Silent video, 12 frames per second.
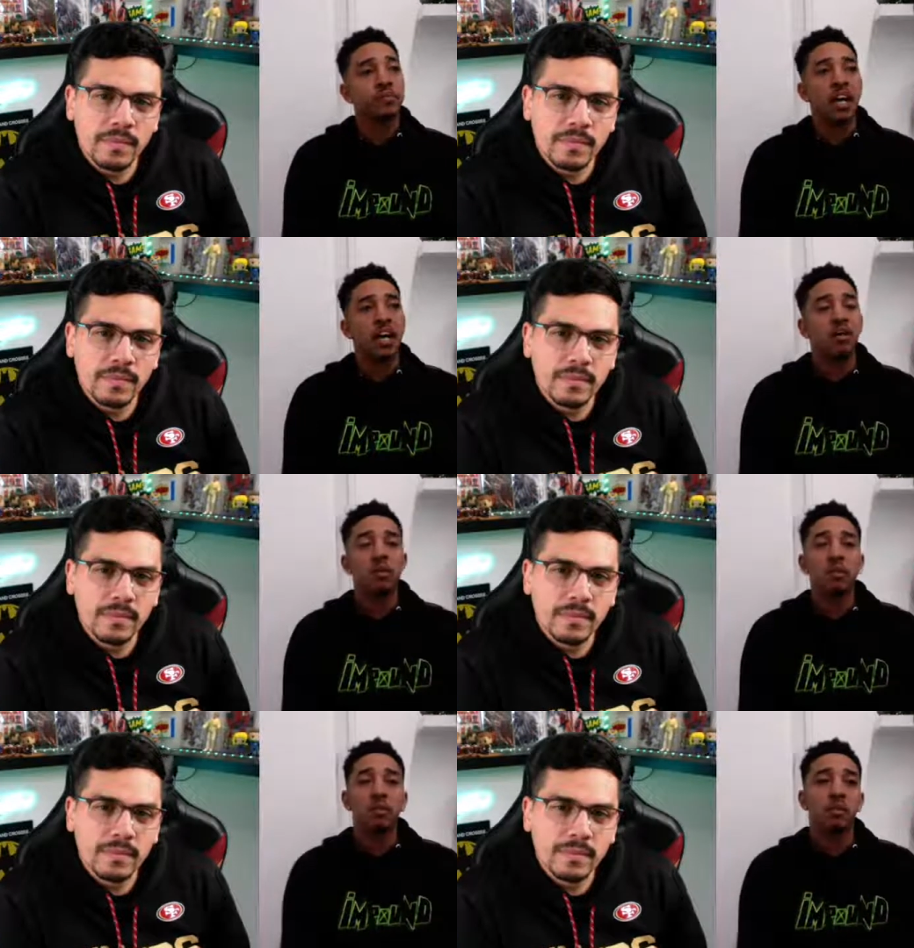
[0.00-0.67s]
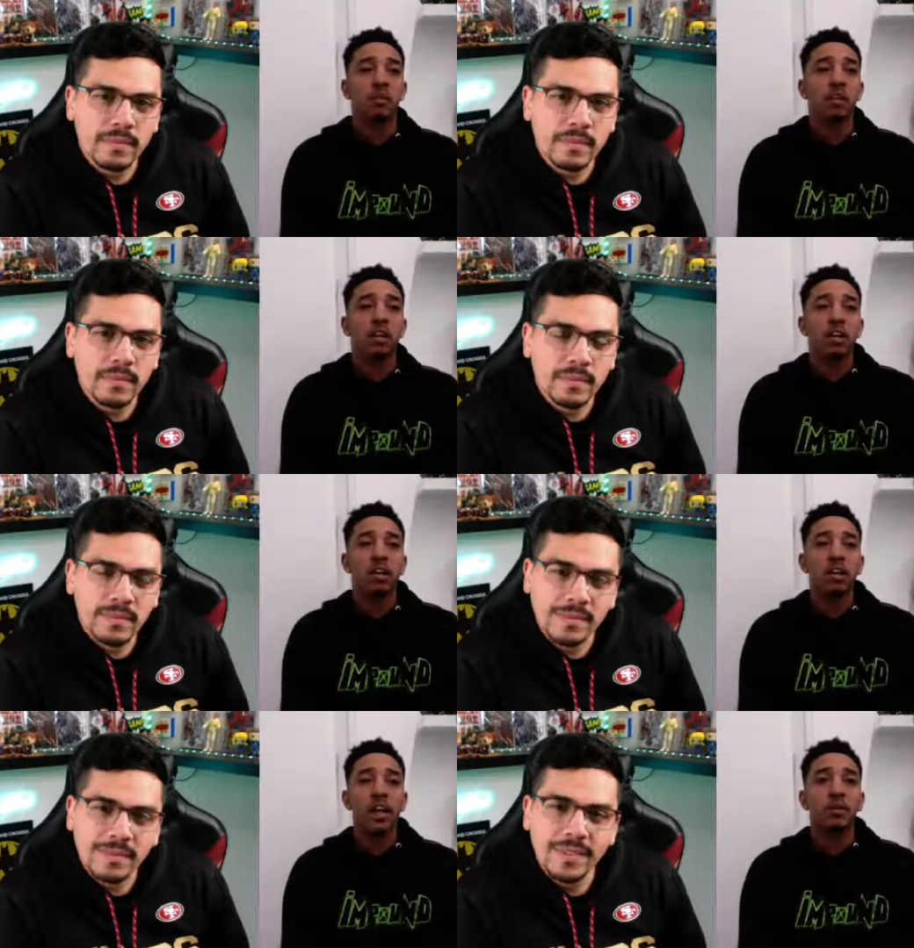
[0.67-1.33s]
Speaker 1: no,
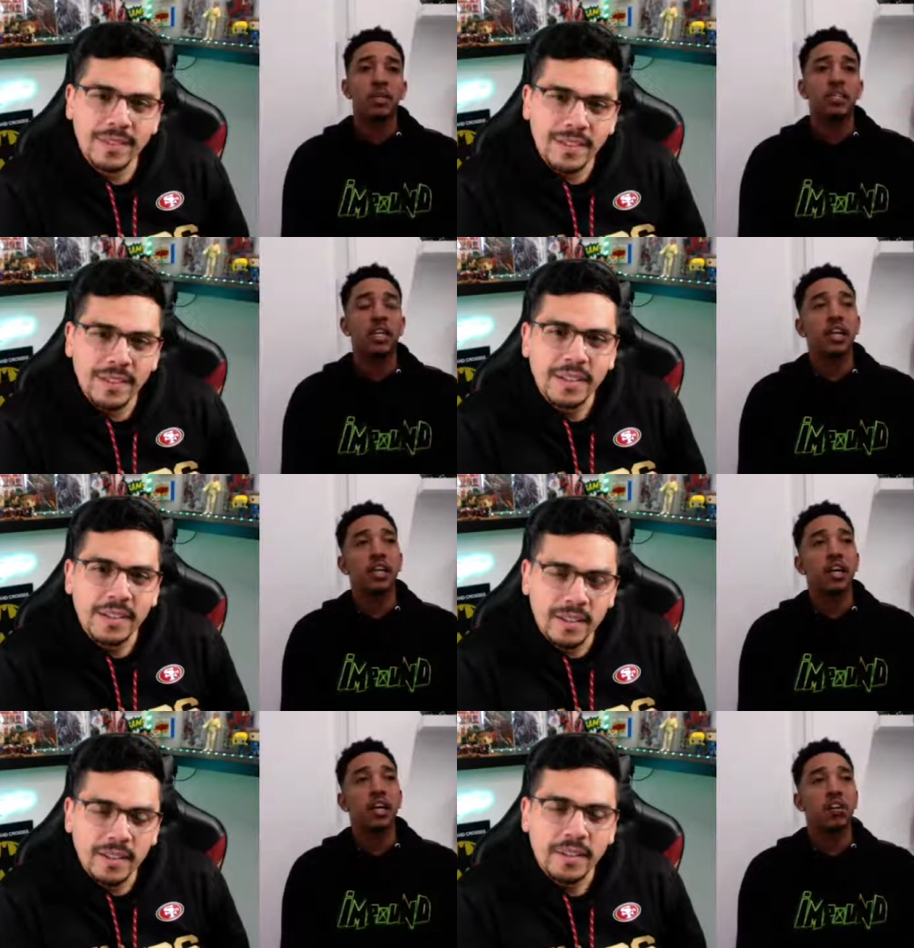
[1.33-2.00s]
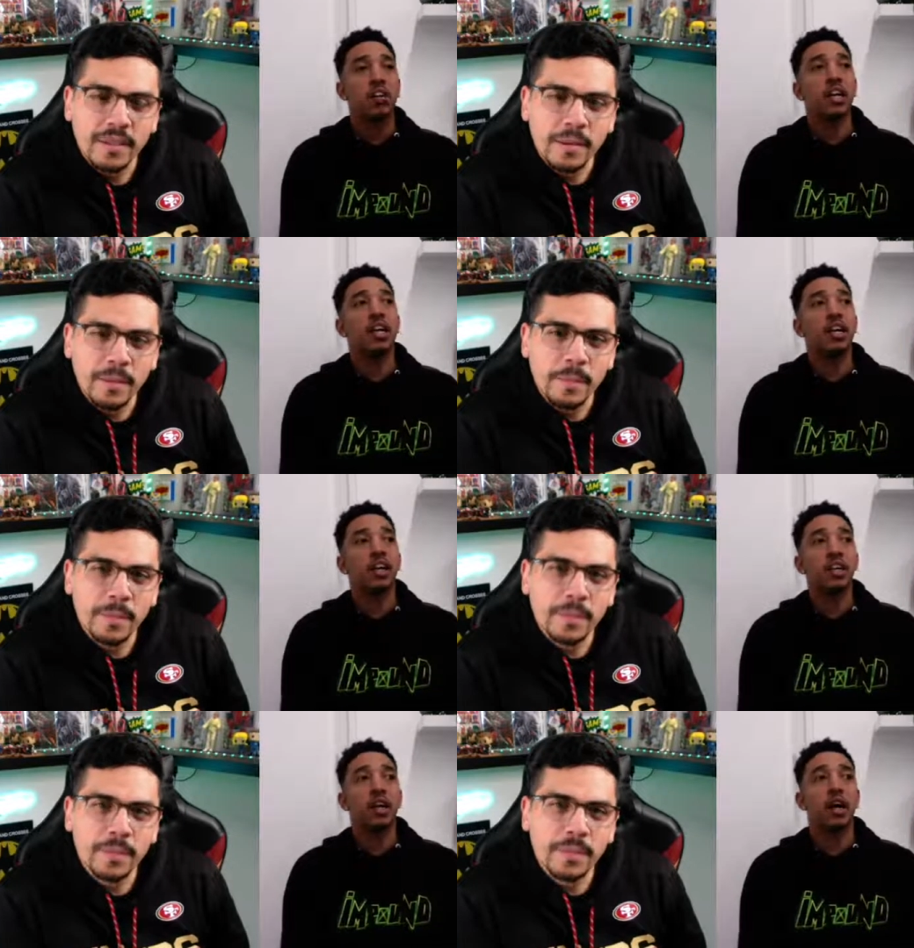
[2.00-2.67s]
I would say no.
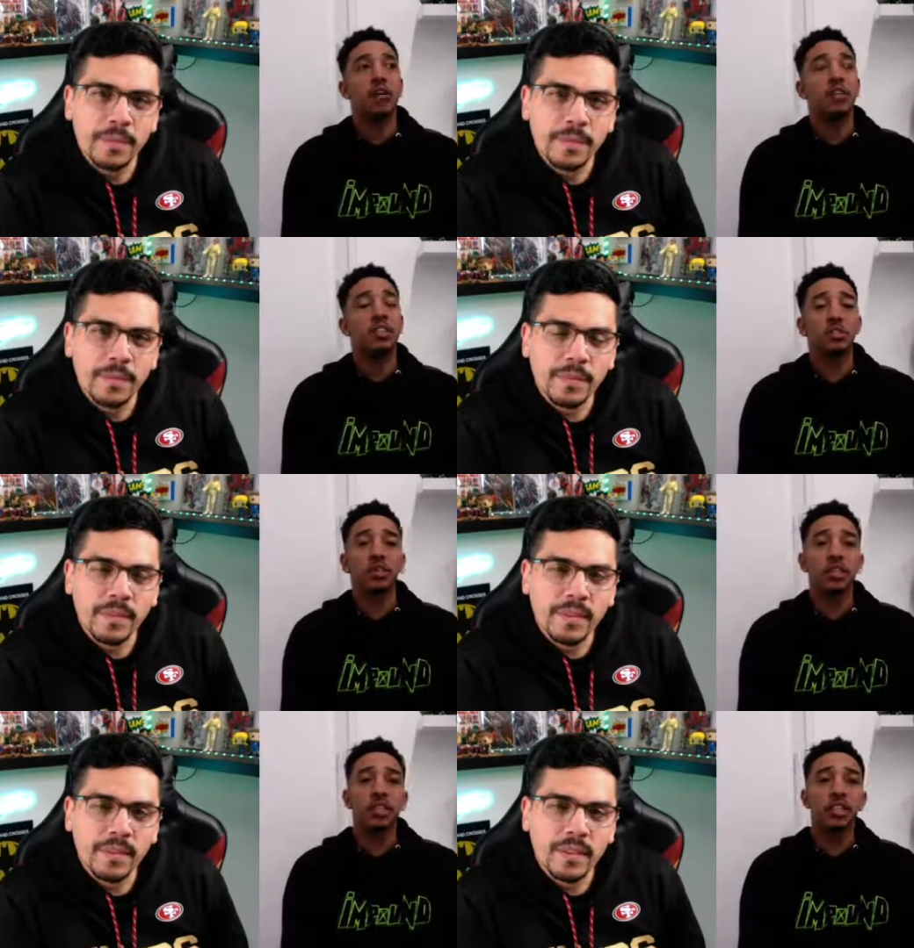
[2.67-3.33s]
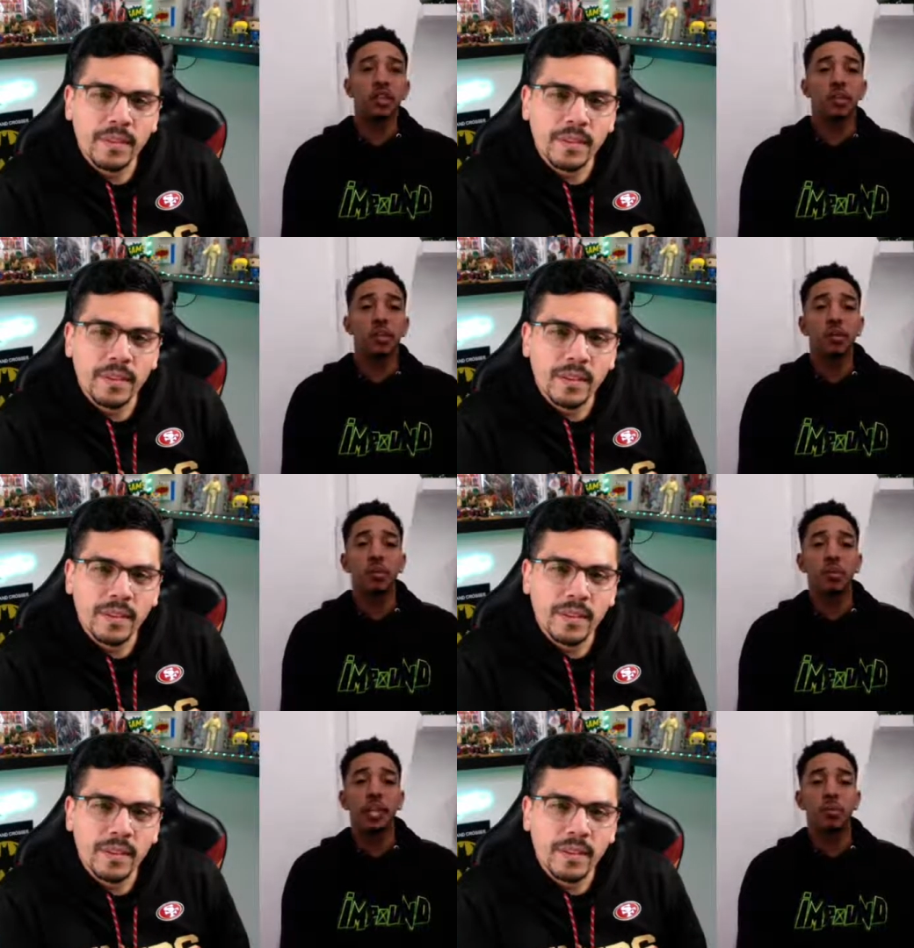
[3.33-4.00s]
Uh, I wasn't really doing
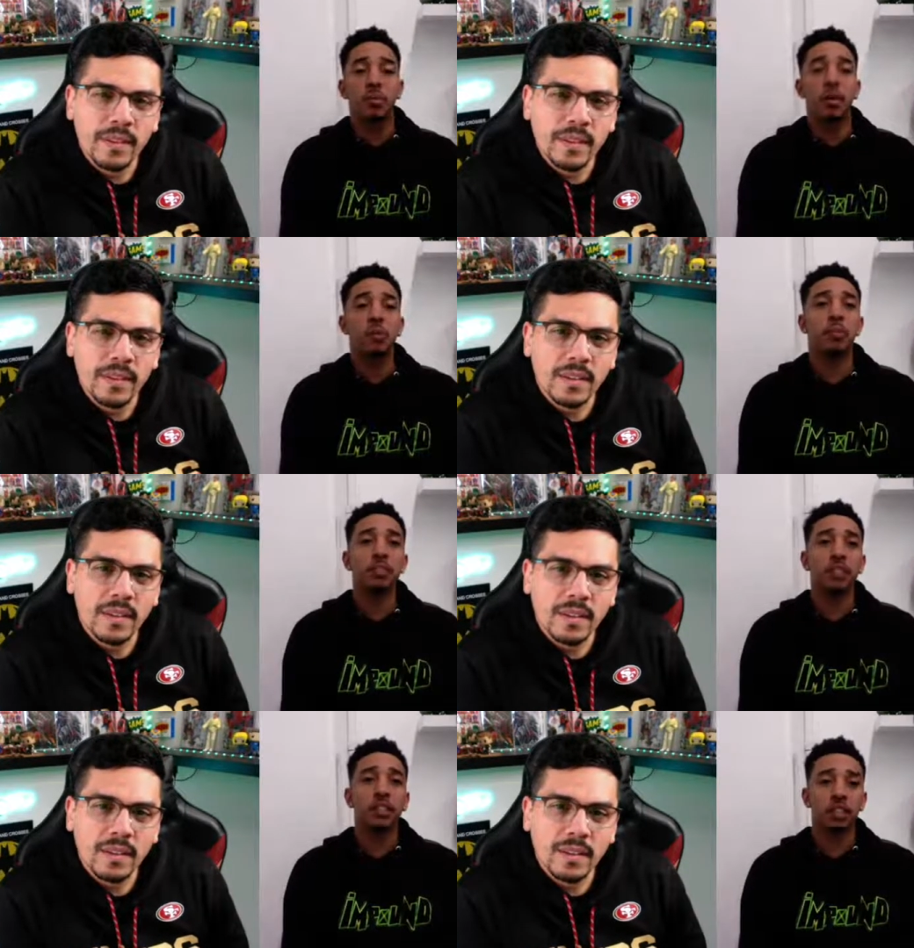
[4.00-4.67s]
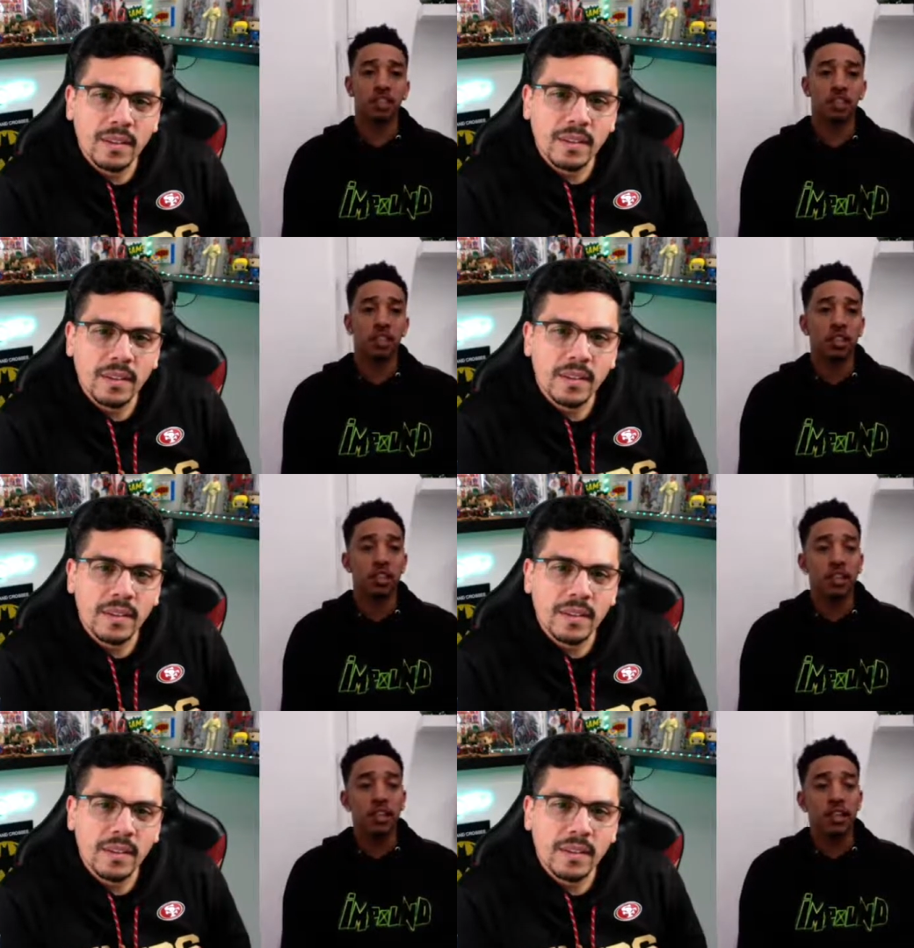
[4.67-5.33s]
them with that purpose
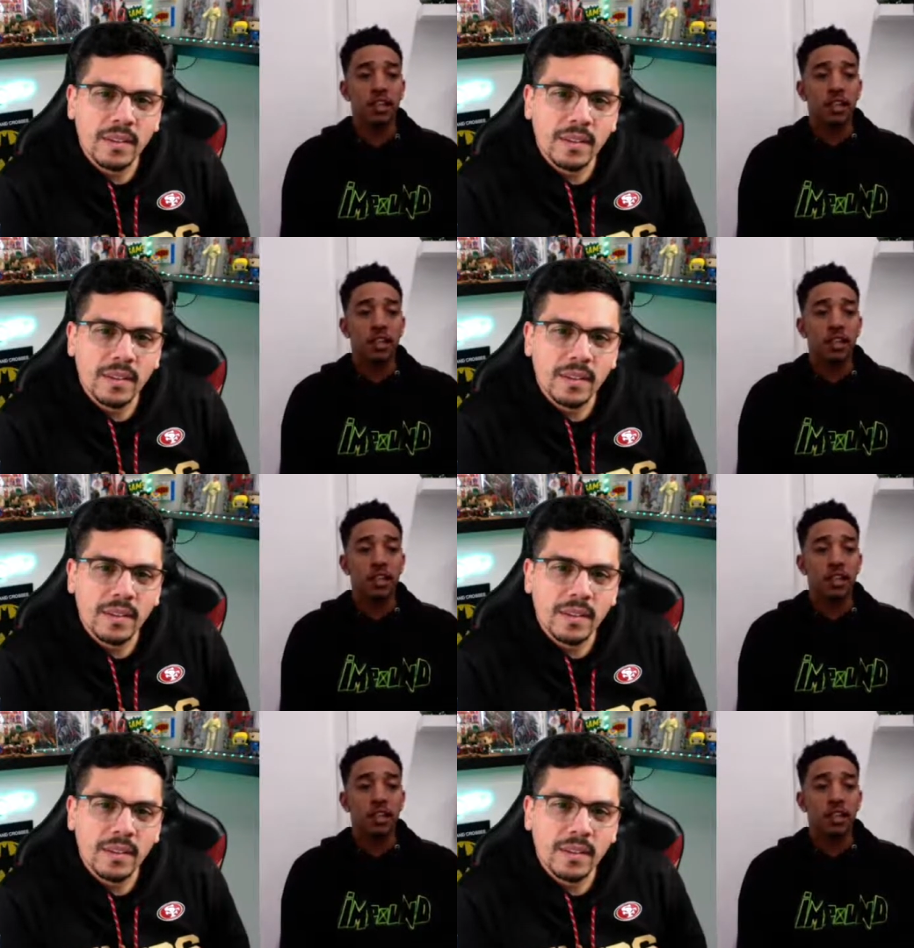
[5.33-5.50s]
necessarily.